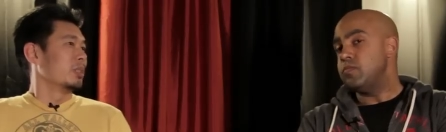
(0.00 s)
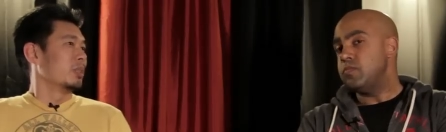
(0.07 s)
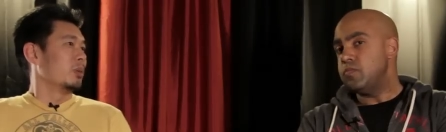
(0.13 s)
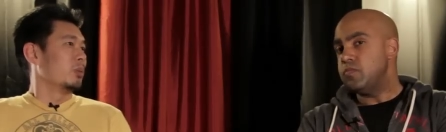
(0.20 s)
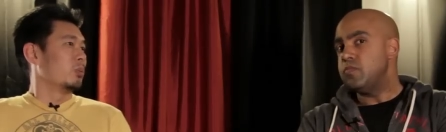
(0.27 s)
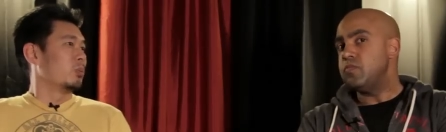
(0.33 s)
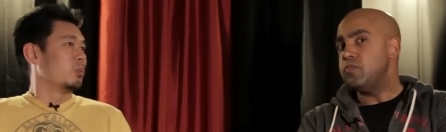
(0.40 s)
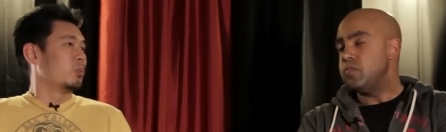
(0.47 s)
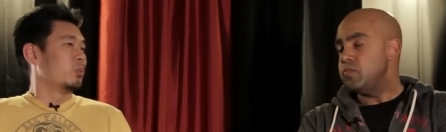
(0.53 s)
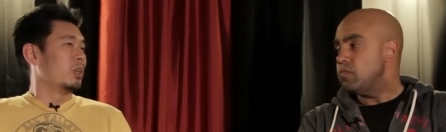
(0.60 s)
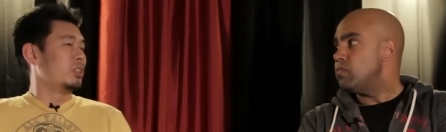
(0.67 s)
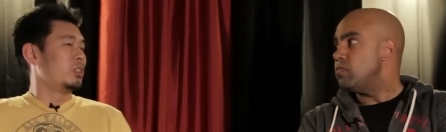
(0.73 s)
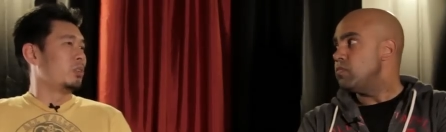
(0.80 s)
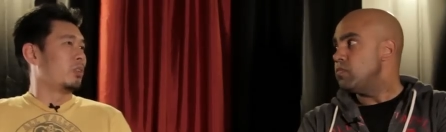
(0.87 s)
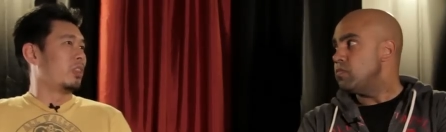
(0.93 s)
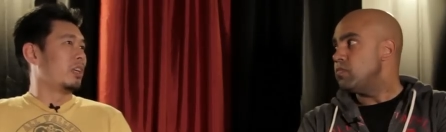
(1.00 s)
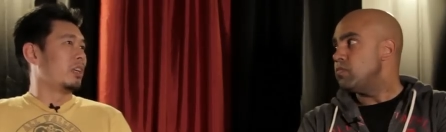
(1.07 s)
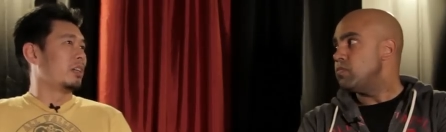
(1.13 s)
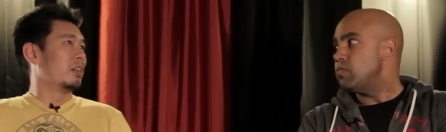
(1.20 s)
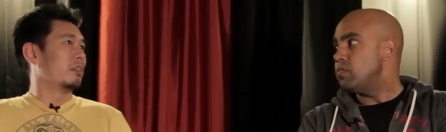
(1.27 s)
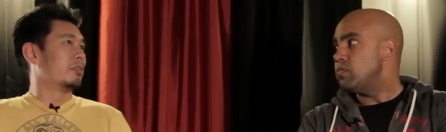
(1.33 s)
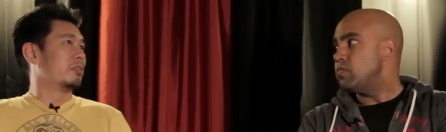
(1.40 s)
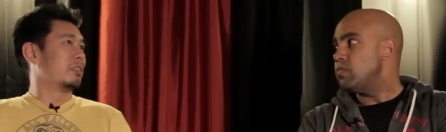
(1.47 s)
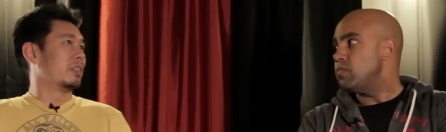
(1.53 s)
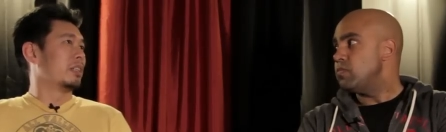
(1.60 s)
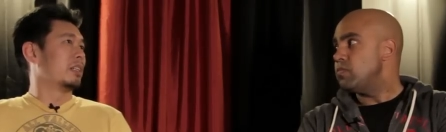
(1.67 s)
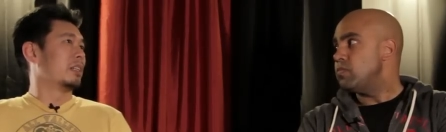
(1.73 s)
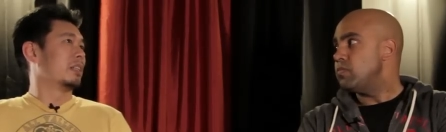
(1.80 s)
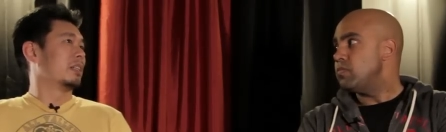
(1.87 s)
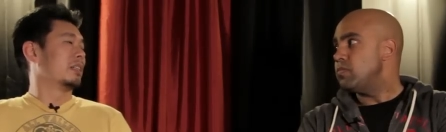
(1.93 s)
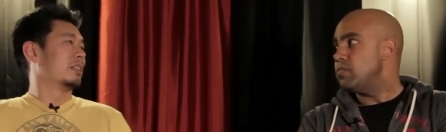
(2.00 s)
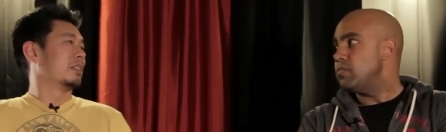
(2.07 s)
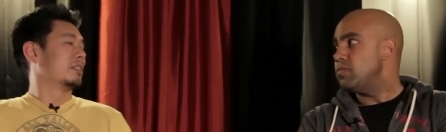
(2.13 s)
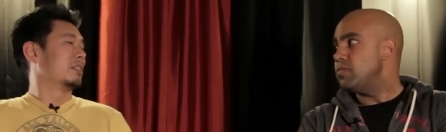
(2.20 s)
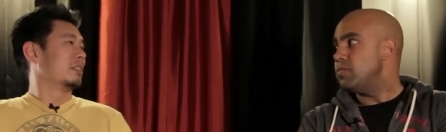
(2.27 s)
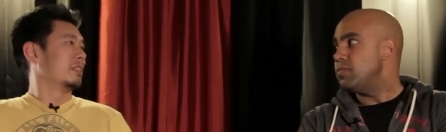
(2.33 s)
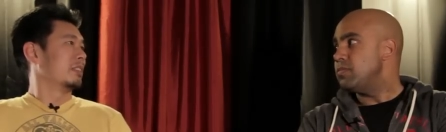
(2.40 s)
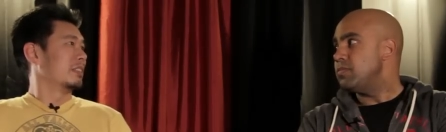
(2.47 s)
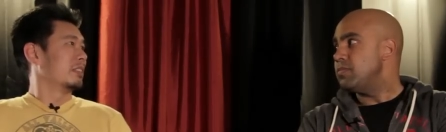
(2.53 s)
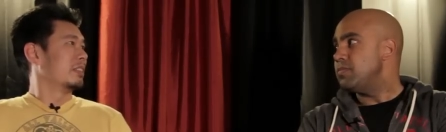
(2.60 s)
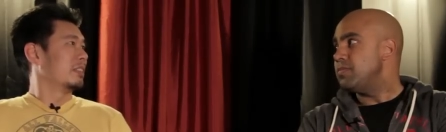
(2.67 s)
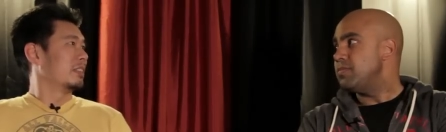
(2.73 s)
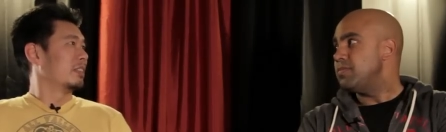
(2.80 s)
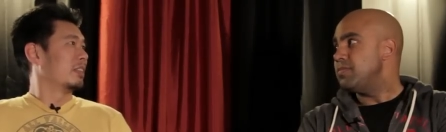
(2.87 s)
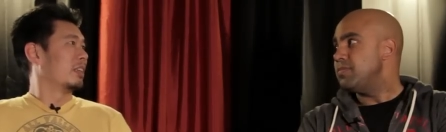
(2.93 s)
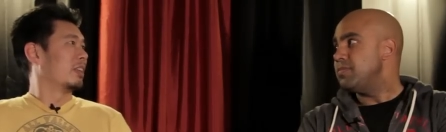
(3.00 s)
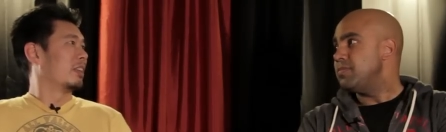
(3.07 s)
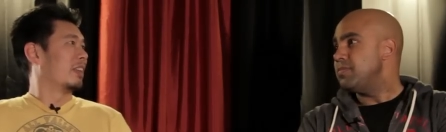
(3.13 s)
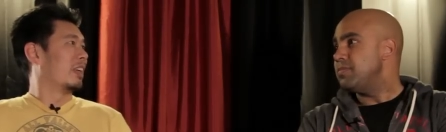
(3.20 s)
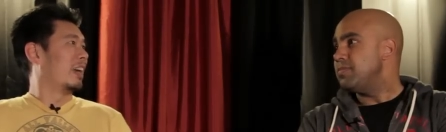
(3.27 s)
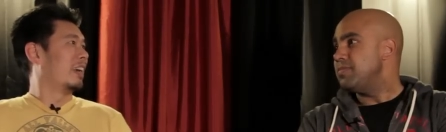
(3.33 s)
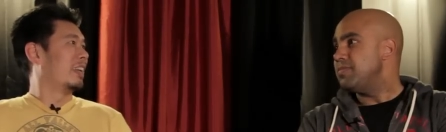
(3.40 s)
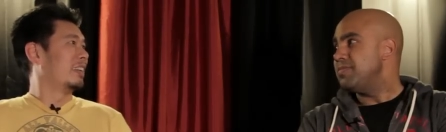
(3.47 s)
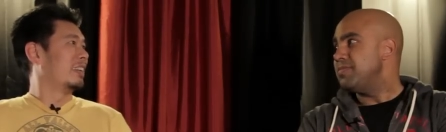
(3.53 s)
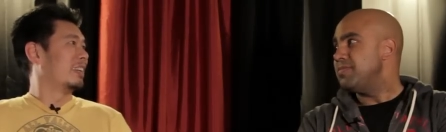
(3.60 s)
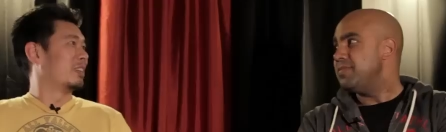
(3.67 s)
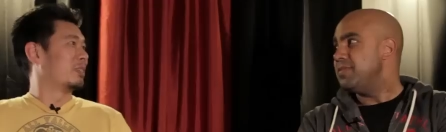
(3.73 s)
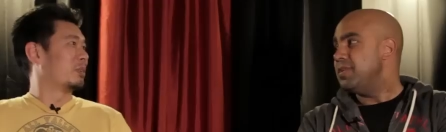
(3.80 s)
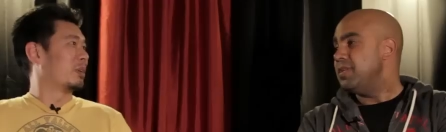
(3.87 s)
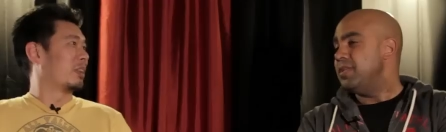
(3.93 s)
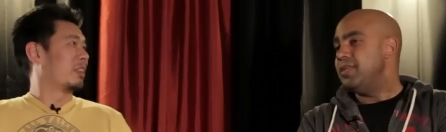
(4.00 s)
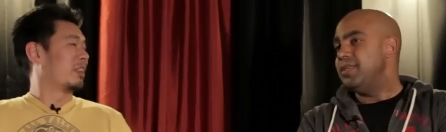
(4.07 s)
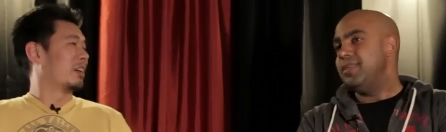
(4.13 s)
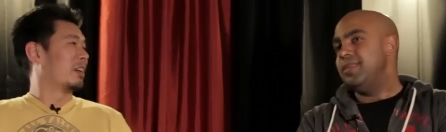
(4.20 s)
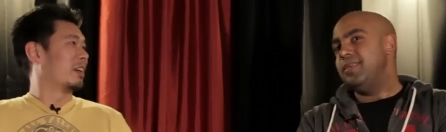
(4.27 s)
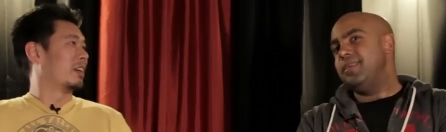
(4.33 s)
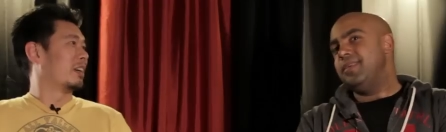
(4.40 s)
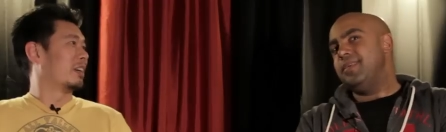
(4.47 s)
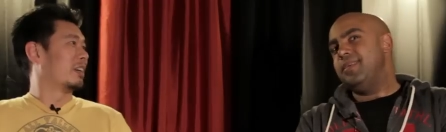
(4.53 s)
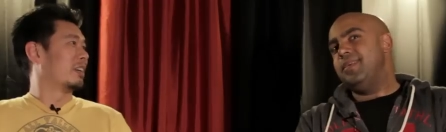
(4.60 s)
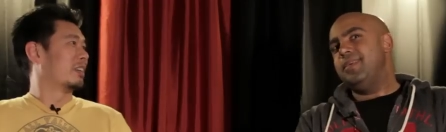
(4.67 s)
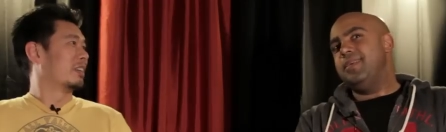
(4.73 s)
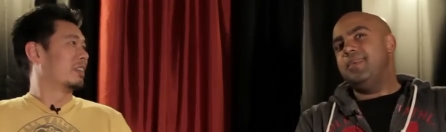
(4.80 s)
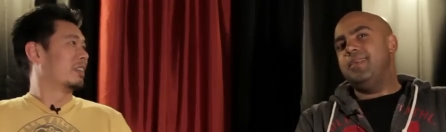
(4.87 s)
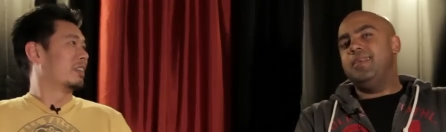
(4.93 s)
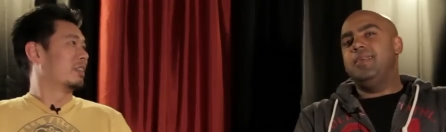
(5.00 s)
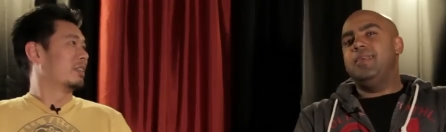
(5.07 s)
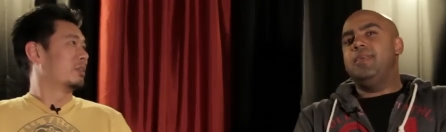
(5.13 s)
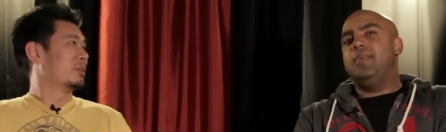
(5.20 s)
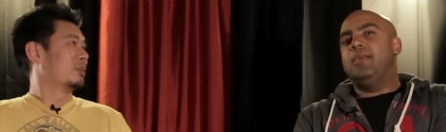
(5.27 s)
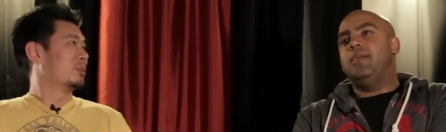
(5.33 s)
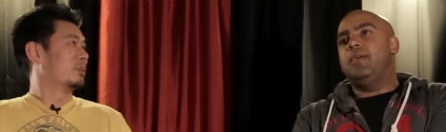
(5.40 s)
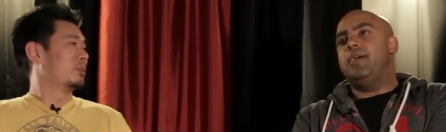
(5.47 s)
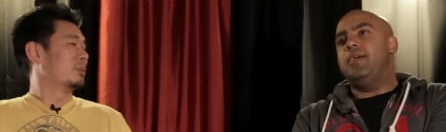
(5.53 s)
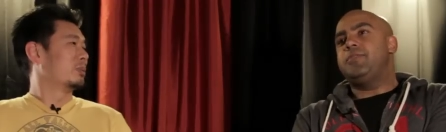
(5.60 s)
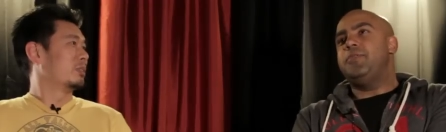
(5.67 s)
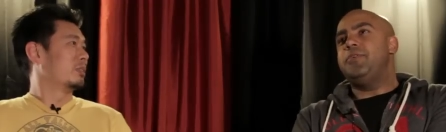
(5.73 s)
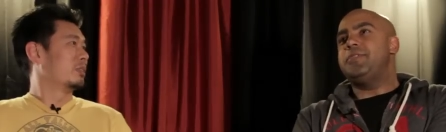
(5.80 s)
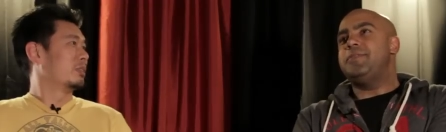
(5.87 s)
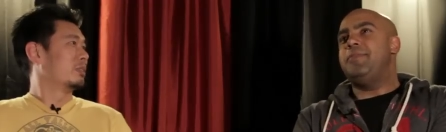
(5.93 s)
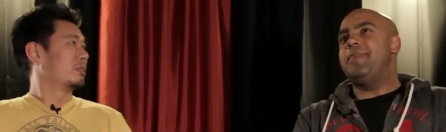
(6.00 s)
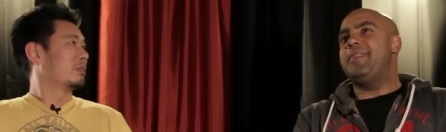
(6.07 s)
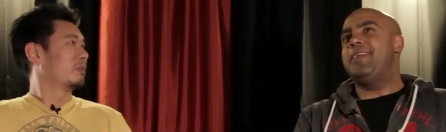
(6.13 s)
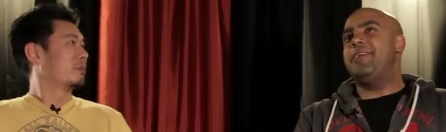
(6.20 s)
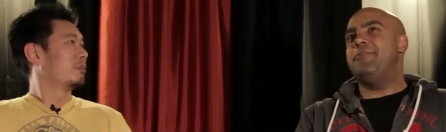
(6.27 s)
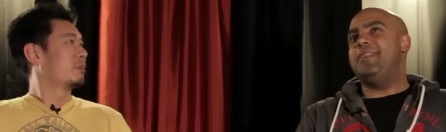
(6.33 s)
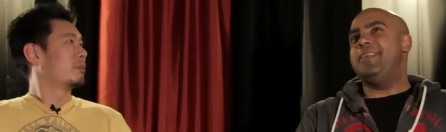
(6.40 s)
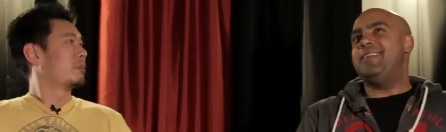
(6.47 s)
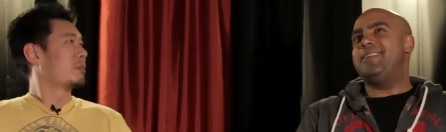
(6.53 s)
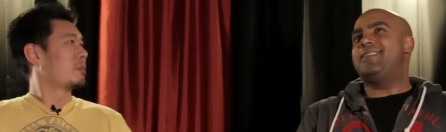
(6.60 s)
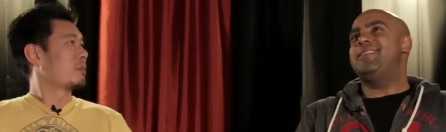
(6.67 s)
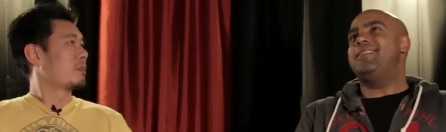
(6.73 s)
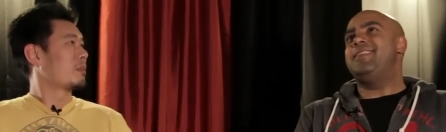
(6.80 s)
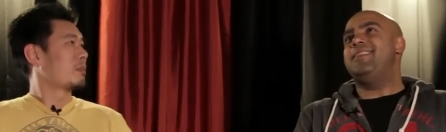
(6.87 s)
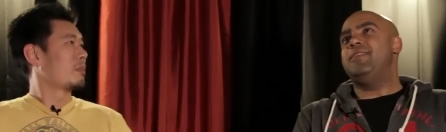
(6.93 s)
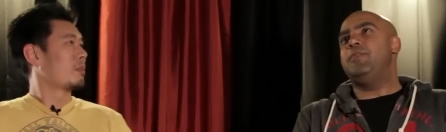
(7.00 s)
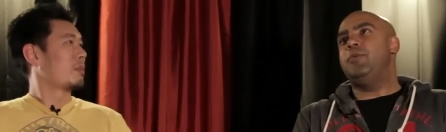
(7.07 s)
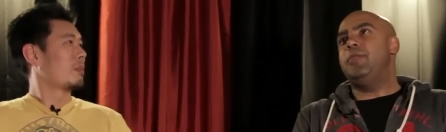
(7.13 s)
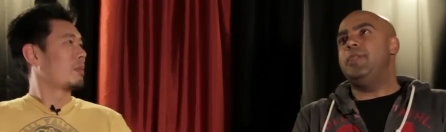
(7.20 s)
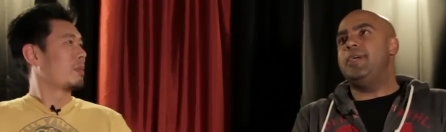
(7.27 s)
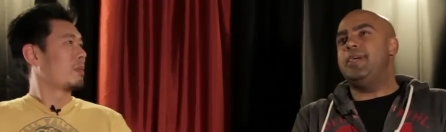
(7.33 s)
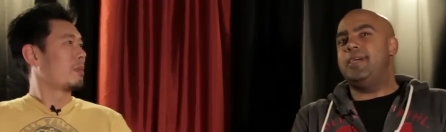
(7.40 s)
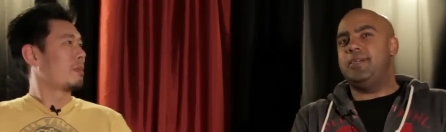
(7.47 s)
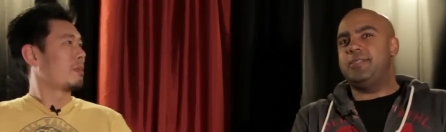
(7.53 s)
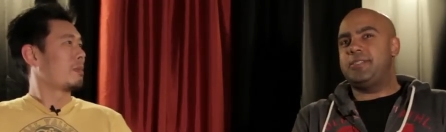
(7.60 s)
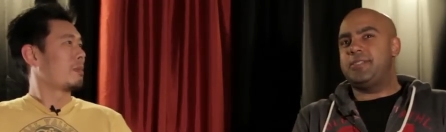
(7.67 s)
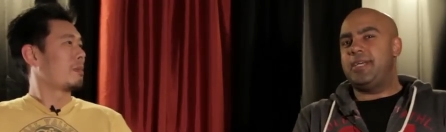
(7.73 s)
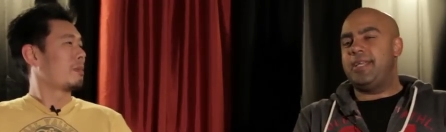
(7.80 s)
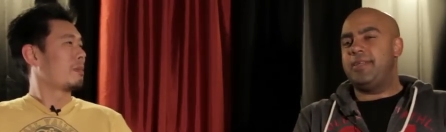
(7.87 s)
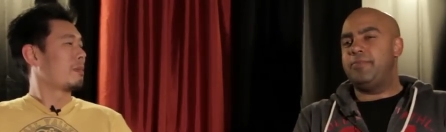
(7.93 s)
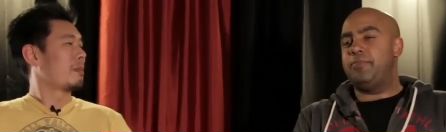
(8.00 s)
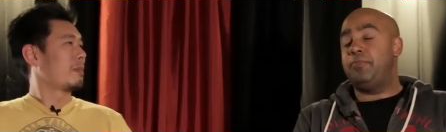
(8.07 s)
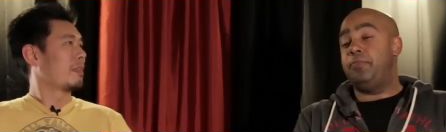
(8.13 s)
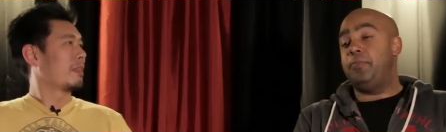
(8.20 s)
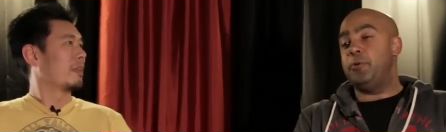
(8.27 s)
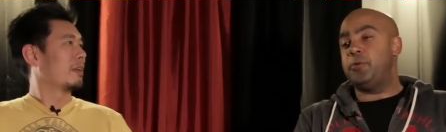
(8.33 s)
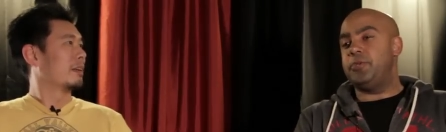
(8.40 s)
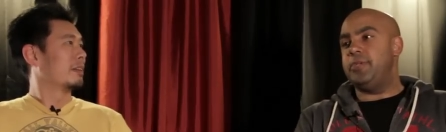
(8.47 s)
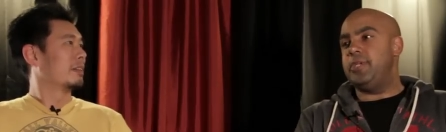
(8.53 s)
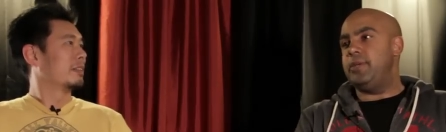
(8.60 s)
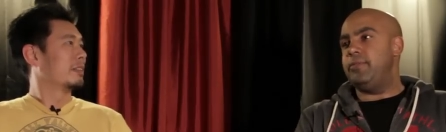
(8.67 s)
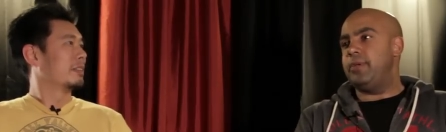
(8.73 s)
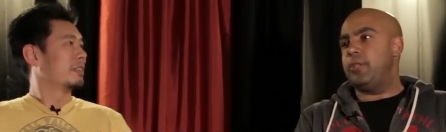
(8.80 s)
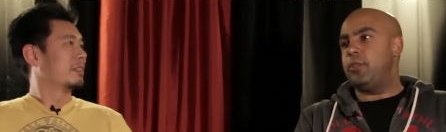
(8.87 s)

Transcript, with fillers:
Speaker 1: What do you think of the ending with... All
Speaker 2: right, so here's my thing with this, the whole... butcher her name, like